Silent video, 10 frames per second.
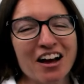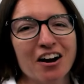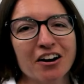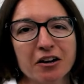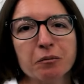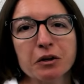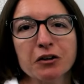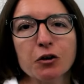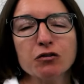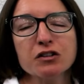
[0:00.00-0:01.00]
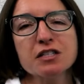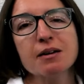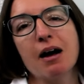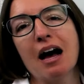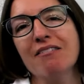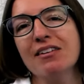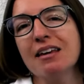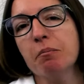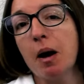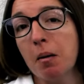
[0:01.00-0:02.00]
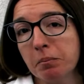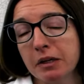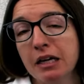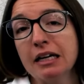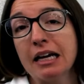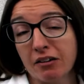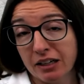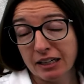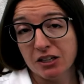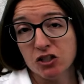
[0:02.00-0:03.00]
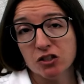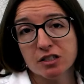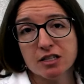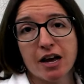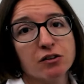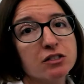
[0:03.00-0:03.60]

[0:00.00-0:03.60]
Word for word: All right, I'm gonna go over some I V pump calculations now.